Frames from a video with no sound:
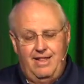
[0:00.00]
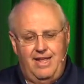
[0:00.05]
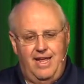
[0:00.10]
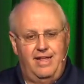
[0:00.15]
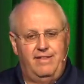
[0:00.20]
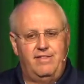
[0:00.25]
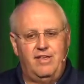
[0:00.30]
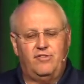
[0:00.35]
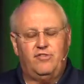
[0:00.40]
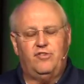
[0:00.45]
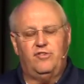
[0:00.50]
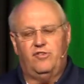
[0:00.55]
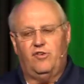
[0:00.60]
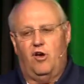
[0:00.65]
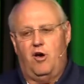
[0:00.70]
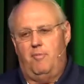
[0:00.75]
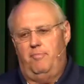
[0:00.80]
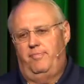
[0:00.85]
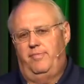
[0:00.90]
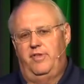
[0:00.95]
and this is
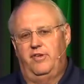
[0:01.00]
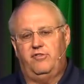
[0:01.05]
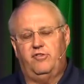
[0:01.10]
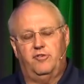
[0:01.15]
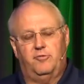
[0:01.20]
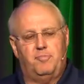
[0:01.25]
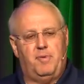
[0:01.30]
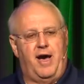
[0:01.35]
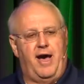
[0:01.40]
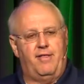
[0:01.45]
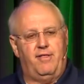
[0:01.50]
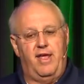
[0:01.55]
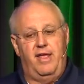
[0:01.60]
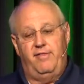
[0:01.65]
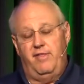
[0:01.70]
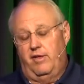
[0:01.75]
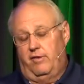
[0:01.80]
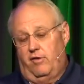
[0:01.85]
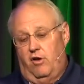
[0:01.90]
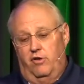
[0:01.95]
all, this is, and
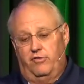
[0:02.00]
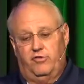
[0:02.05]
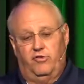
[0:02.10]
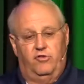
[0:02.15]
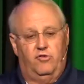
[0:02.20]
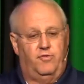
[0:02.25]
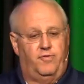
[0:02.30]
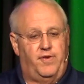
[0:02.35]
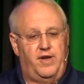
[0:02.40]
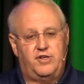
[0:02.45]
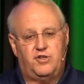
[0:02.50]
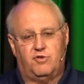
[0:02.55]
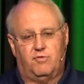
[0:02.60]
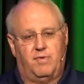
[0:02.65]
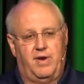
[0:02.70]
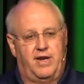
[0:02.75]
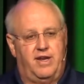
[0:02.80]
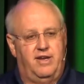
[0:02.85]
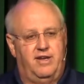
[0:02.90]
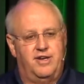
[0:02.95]
they'll also do facial
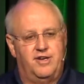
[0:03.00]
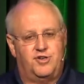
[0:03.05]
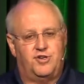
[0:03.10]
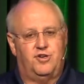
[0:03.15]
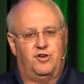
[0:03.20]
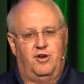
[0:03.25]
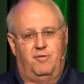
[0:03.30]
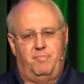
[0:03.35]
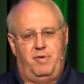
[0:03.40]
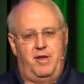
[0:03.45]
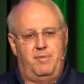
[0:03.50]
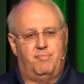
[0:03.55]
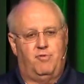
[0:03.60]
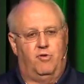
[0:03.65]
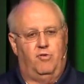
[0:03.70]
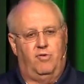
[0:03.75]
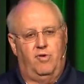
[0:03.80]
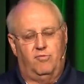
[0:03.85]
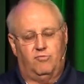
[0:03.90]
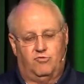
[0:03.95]
recognition on
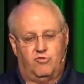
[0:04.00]
people